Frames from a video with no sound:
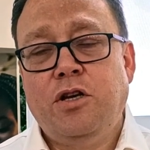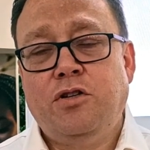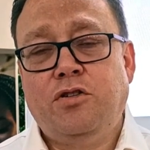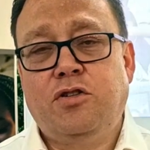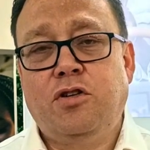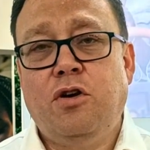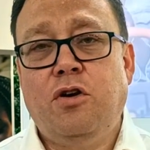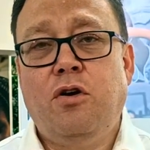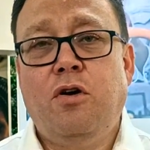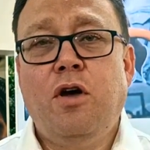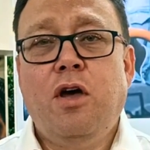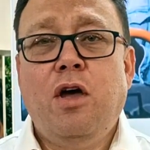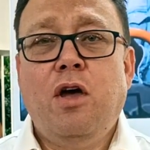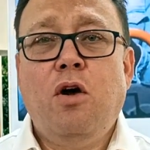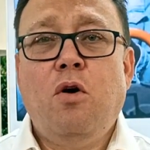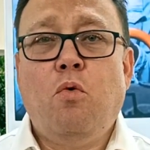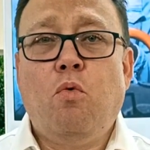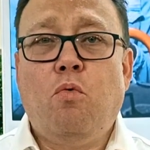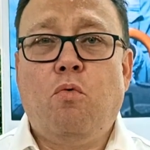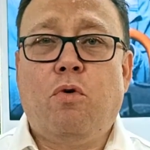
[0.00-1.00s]
So
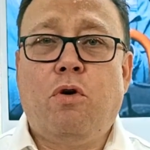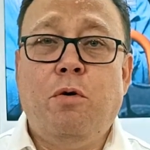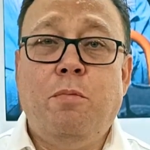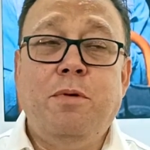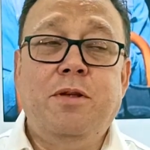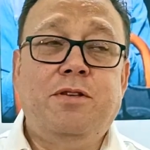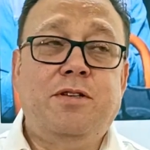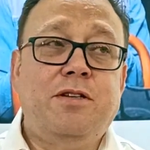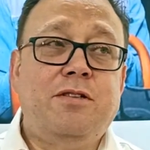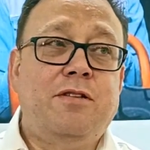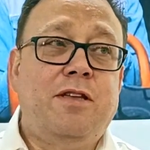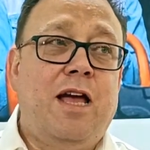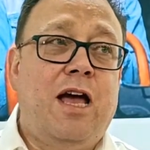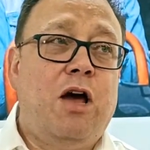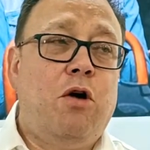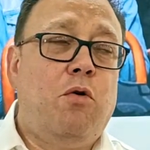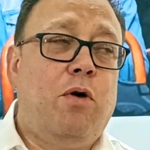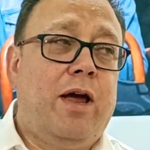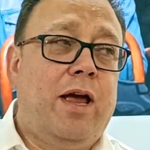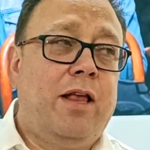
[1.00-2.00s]
Cummins is
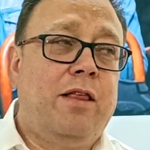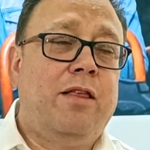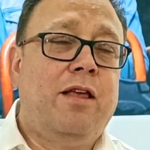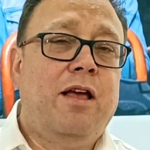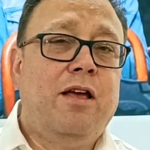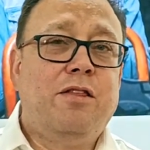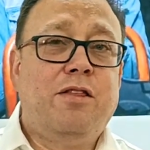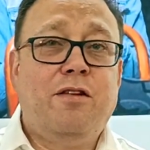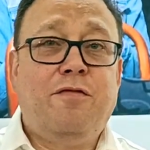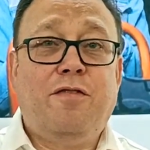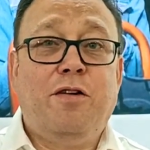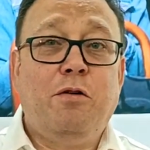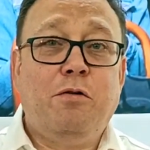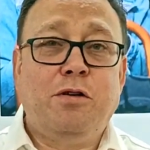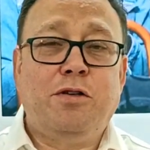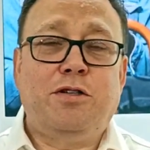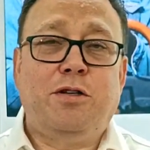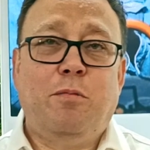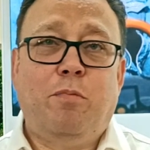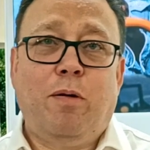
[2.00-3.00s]
now in the
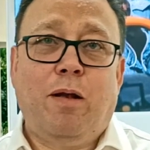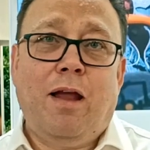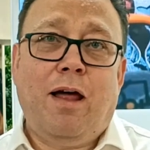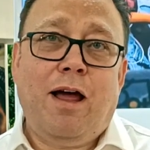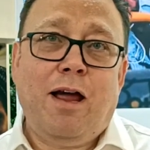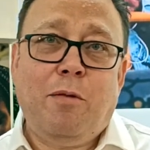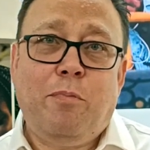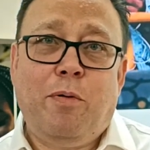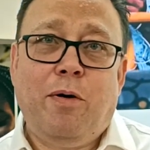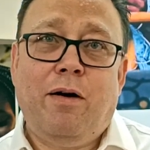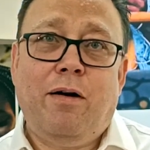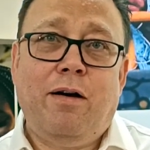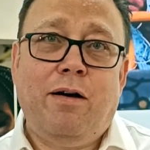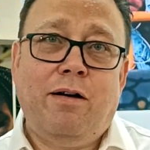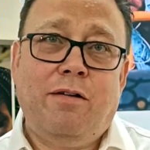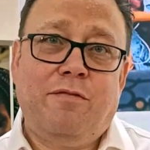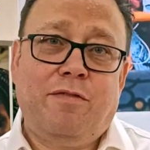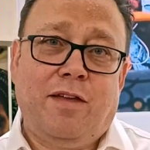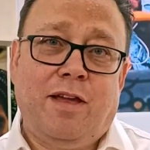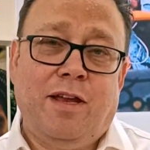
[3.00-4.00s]
fuel supply
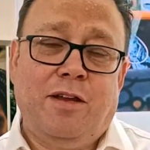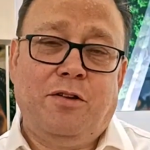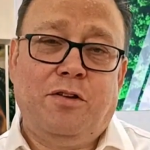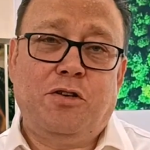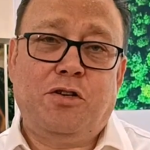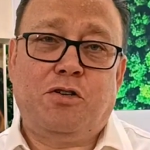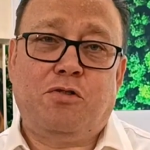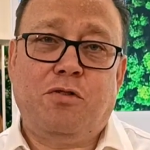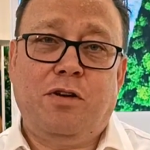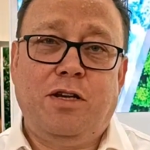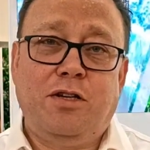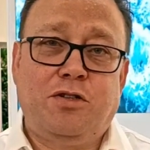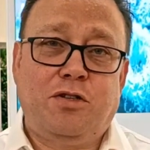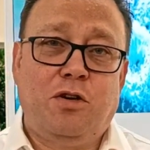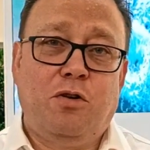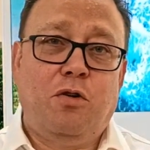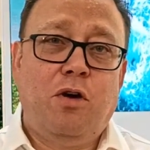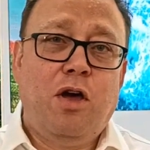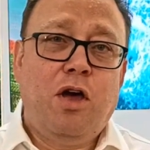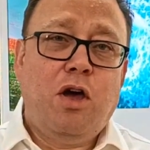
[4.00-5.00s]
part of the industry,
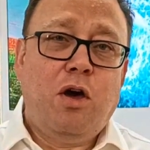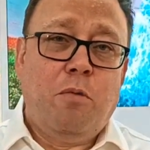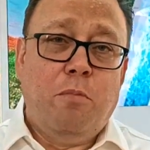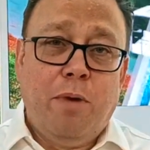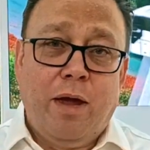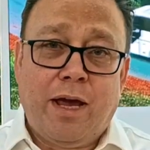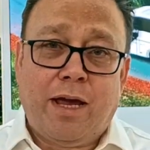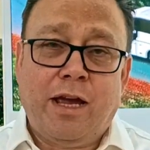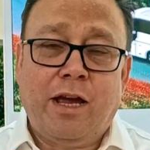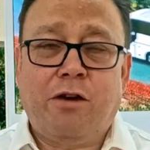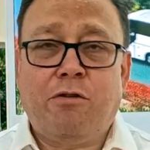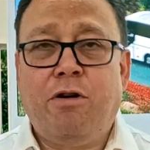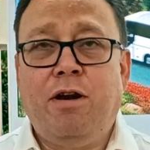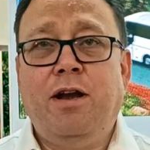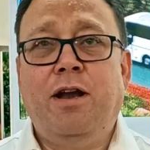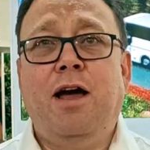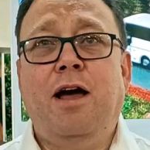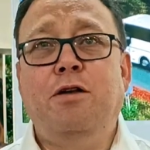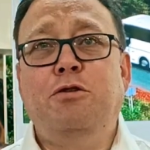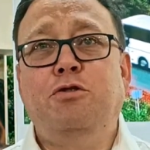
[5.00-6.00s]
so making
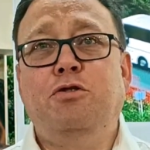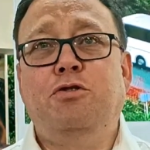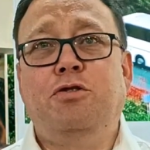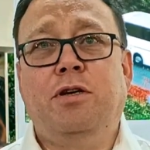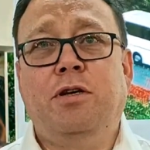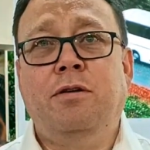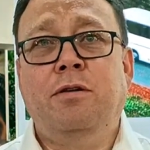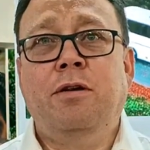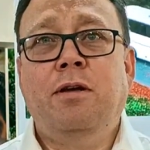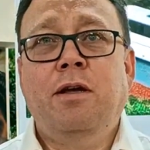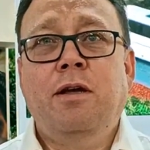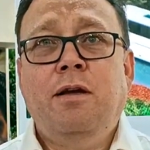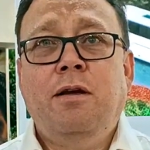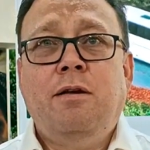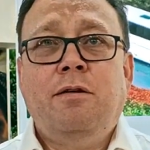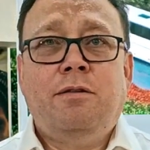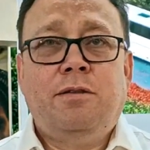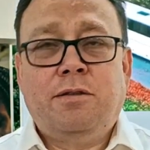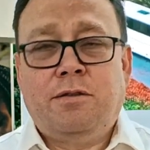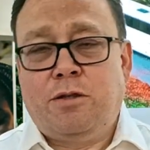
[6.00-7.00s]
green hydrogen,
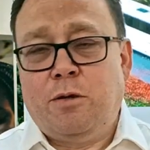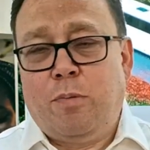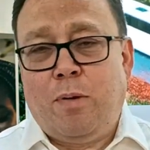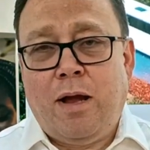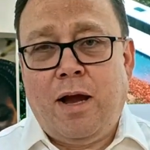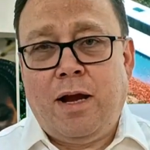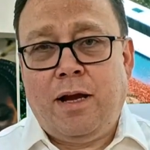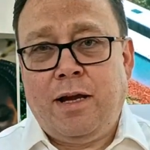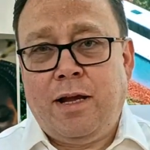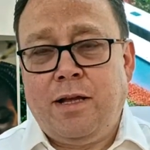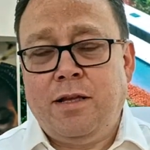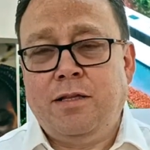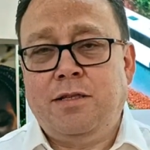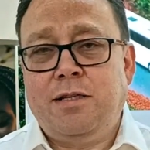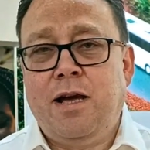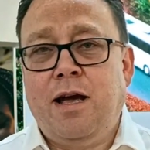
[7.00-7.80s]
supplying it in